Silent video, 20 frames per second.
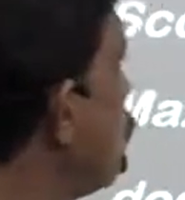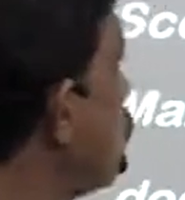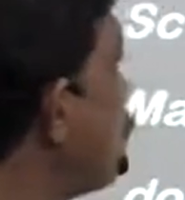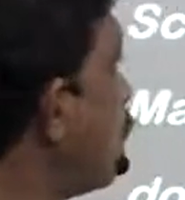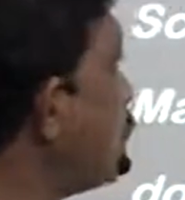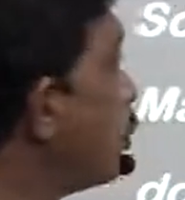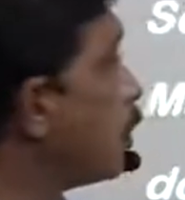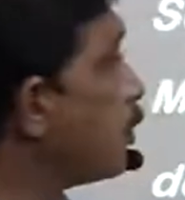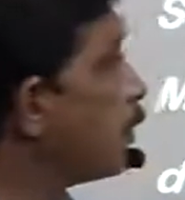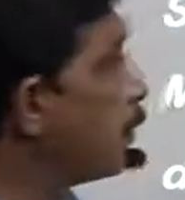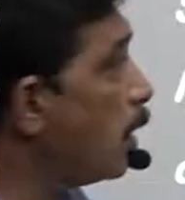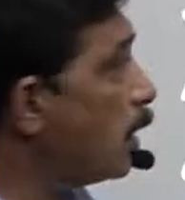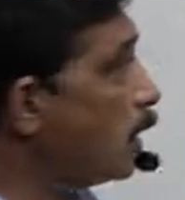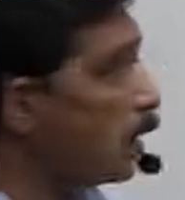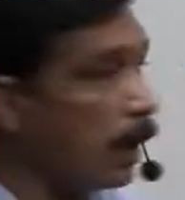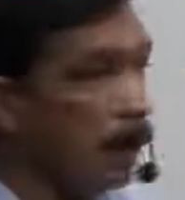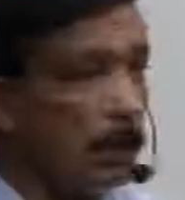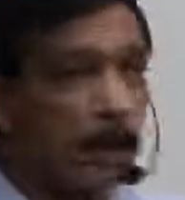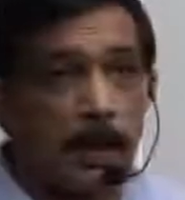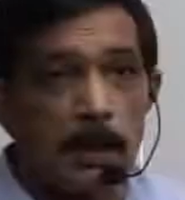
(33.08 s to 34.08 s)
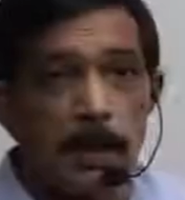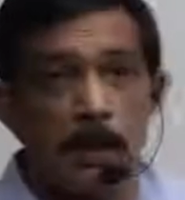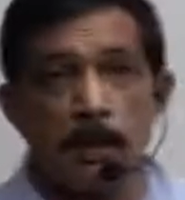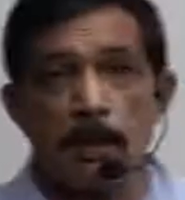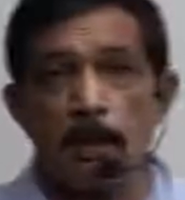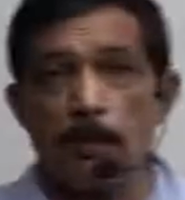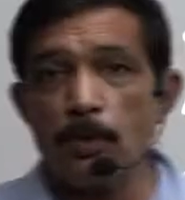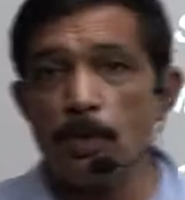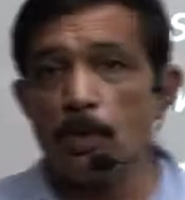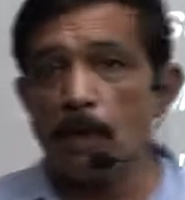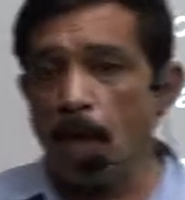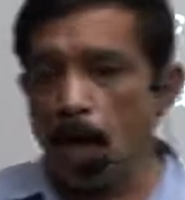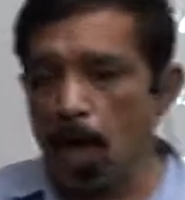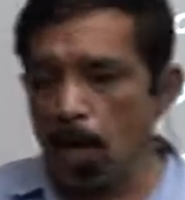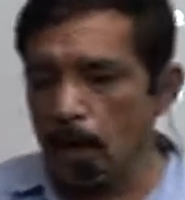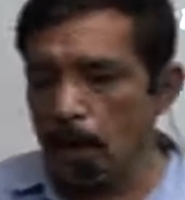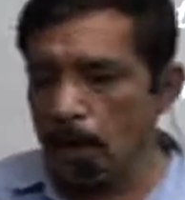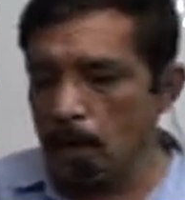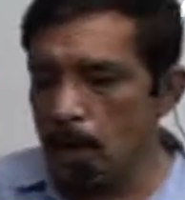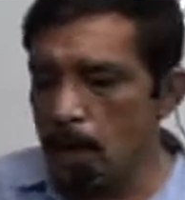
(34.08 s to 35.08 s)
Comisferna, that is the West
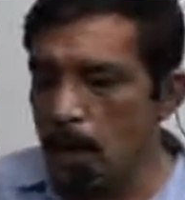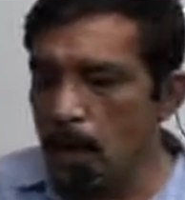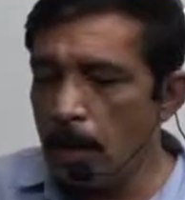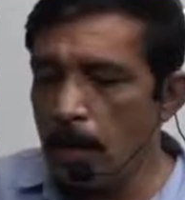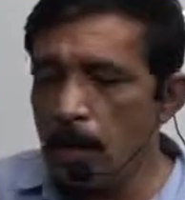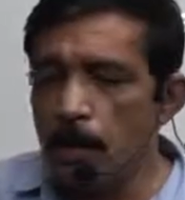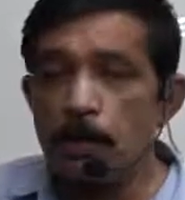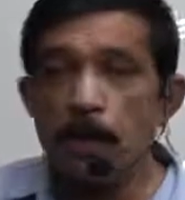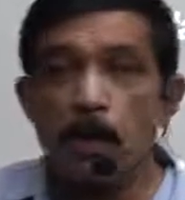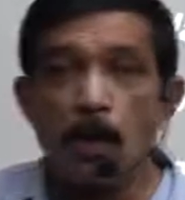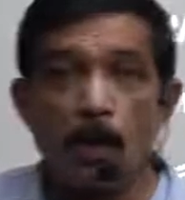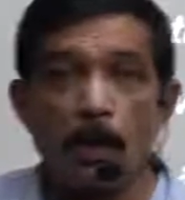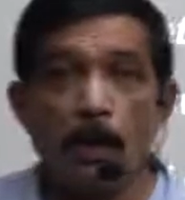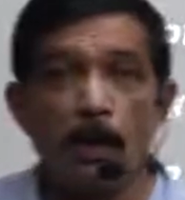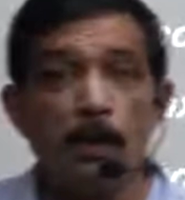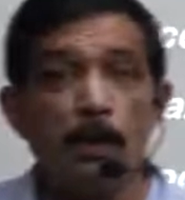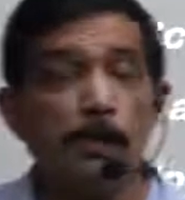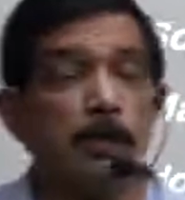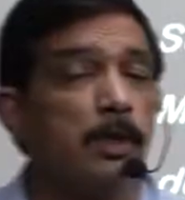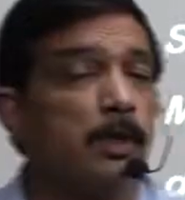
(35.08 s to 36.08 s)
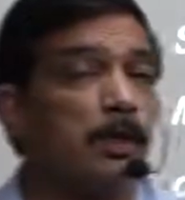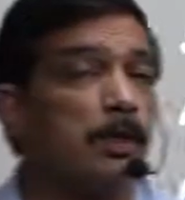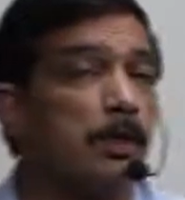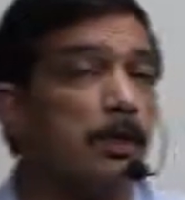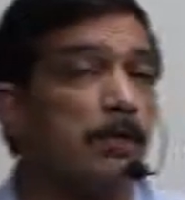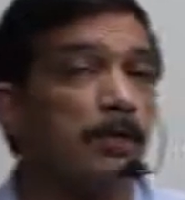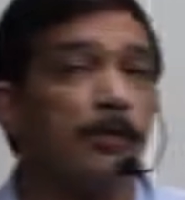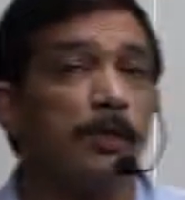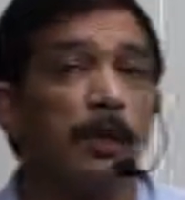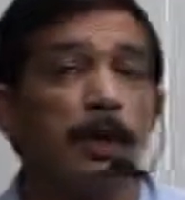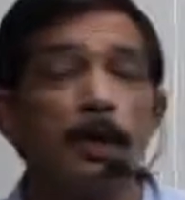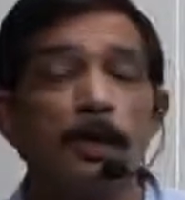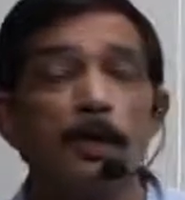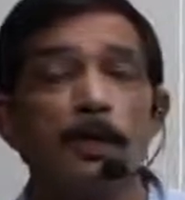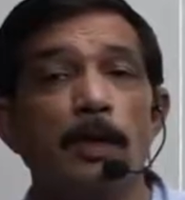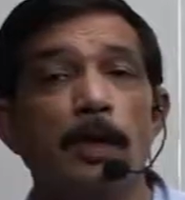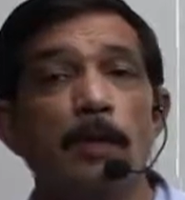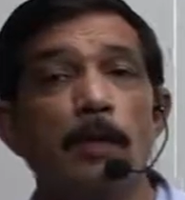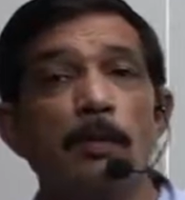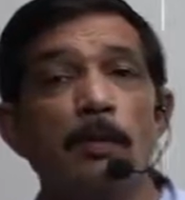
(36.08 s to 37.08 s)
Highlands in Scotland, which is a
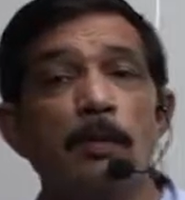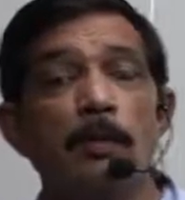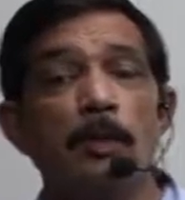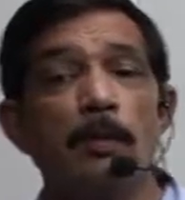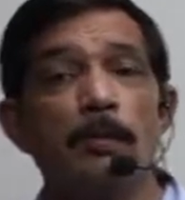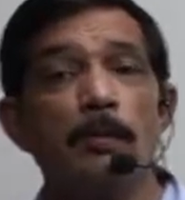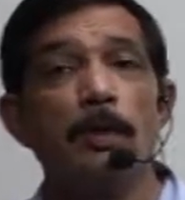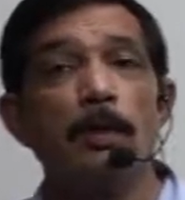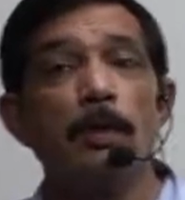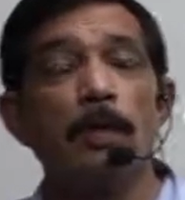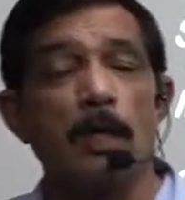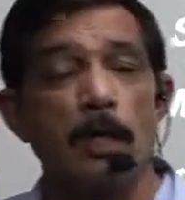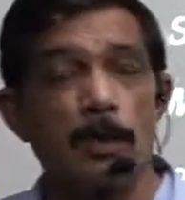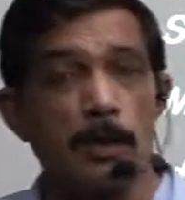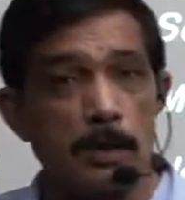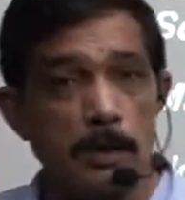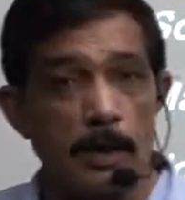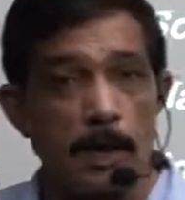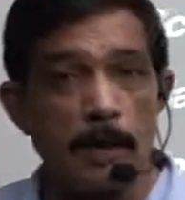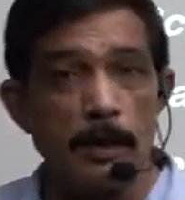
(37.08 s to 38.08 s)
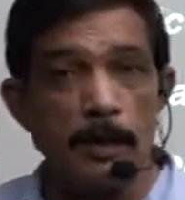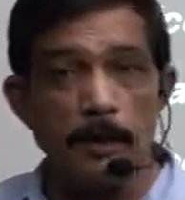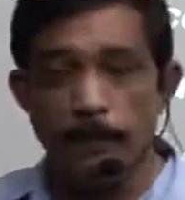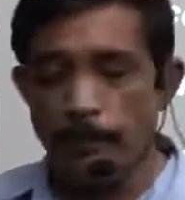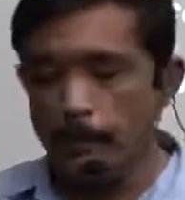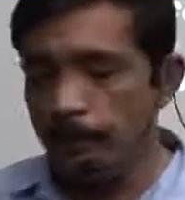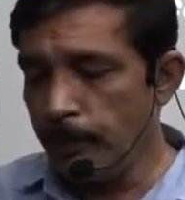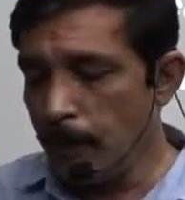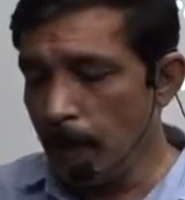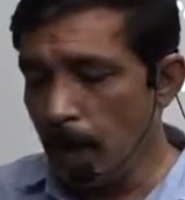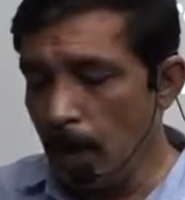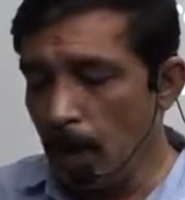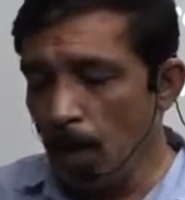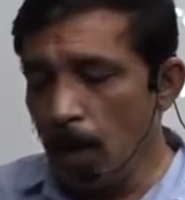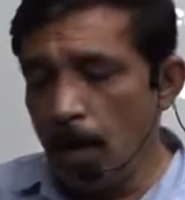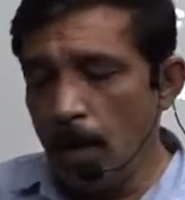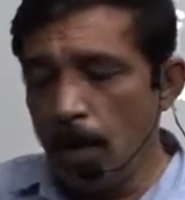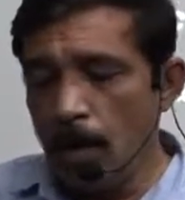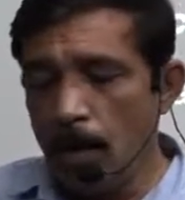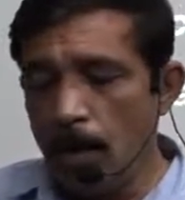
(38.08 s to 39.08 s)
very beautiful countryside,
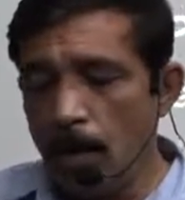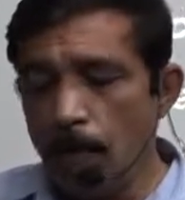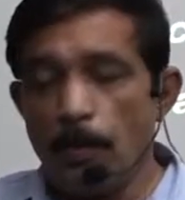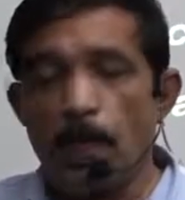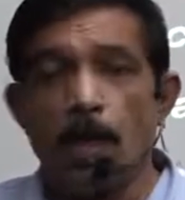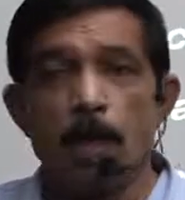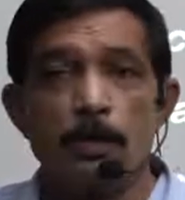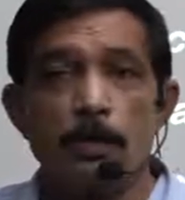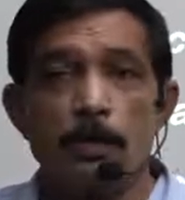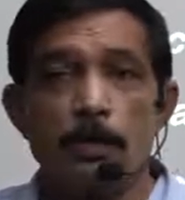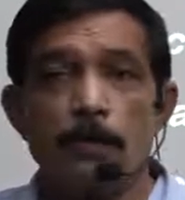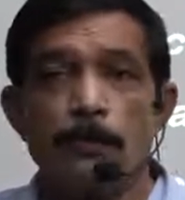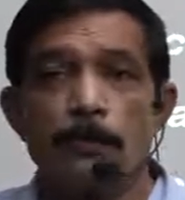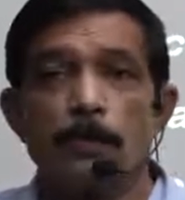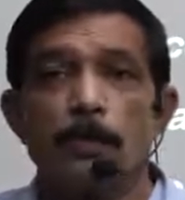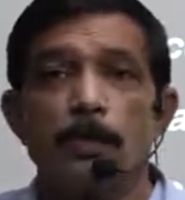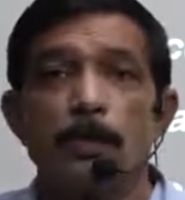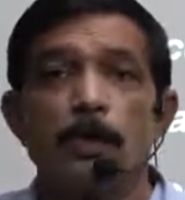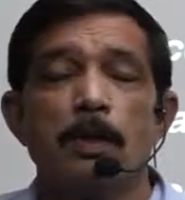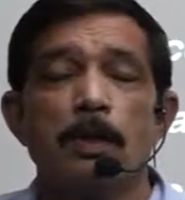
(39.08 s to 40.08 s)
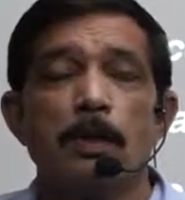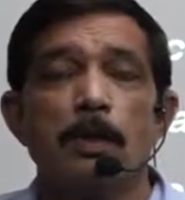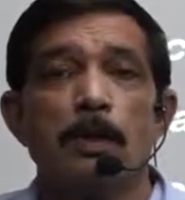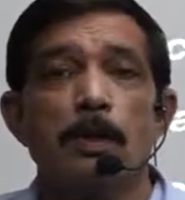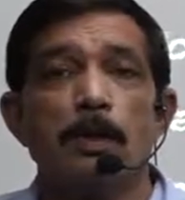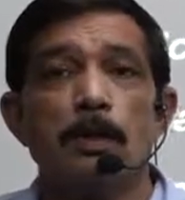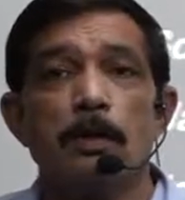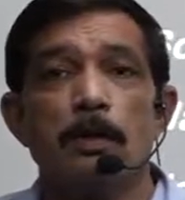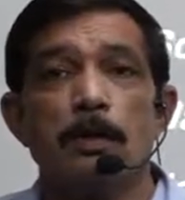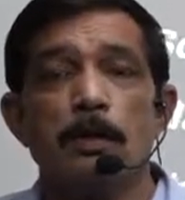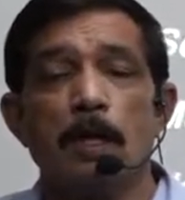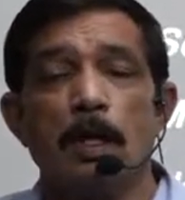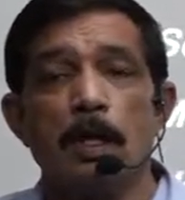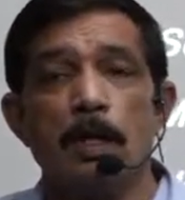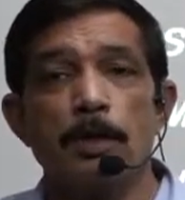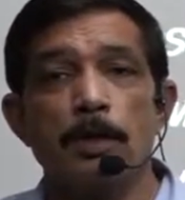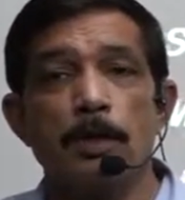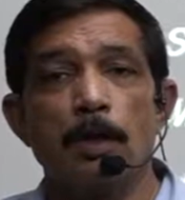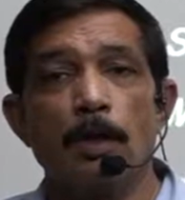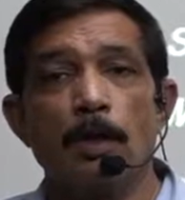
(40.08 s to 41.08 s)
part of the
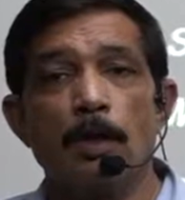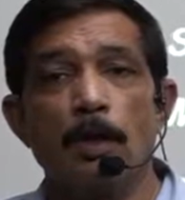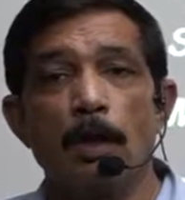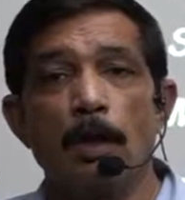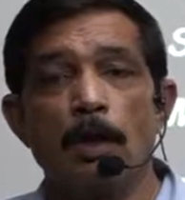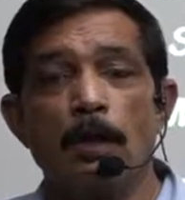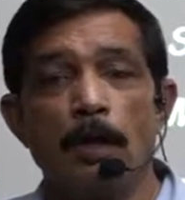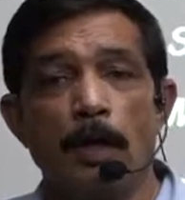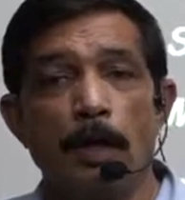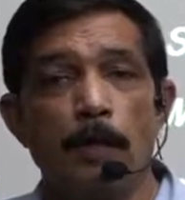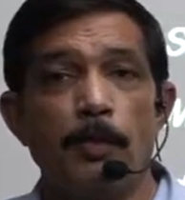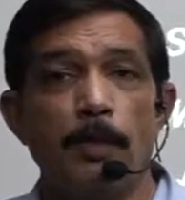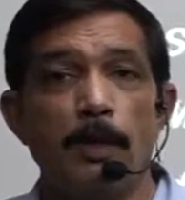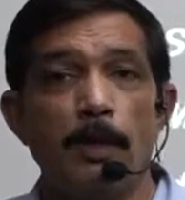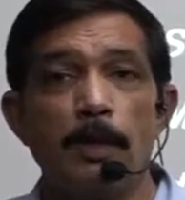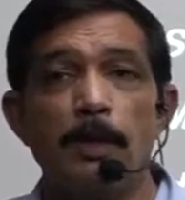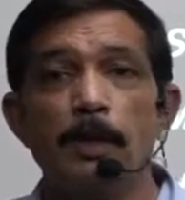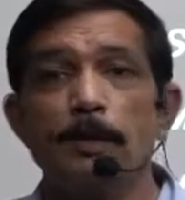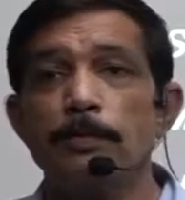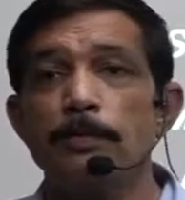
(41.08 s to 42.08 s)
country called Great Britain.